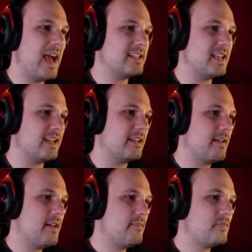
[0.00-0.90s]
magic.
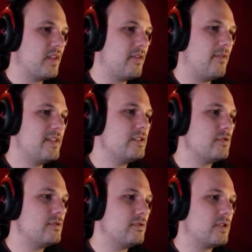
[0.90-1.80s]
While we
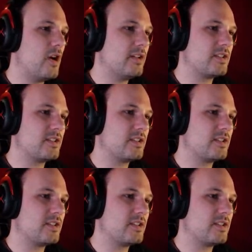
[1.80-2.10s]
do the other